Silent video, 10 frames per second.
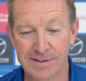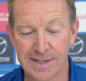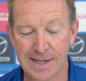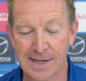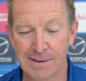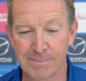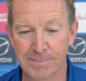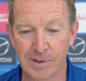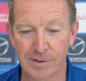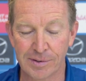
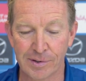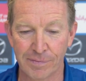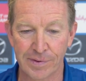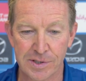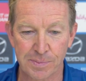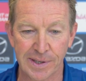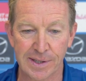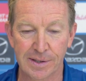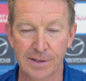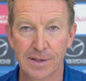Not this week.
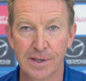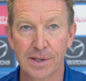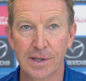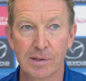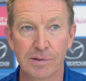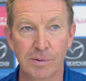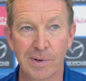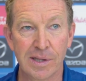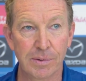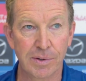The
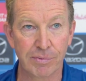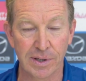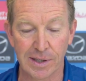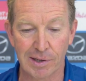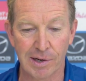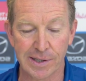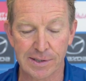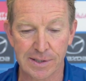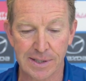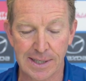one that we really
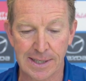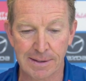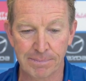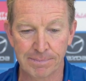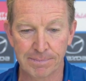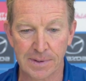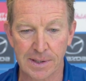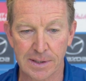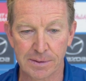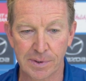liked
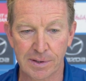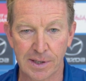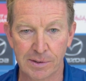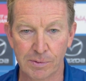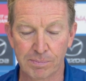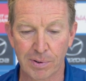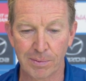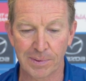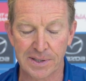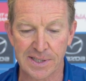that we think will
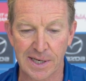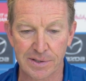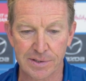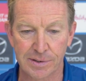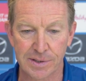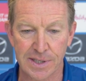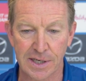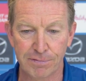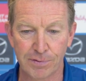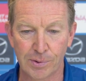probably stay on the side is
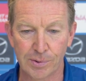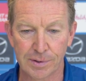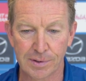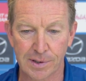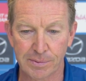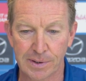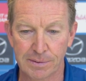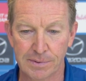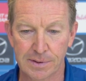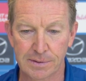Eddie Ford. Like, we
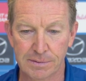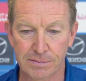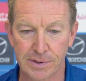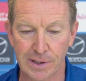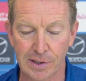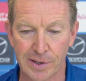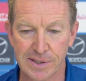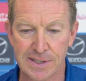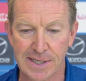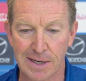really
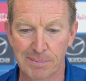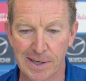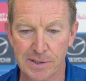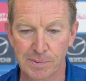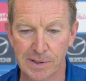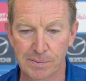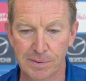liked his game last week.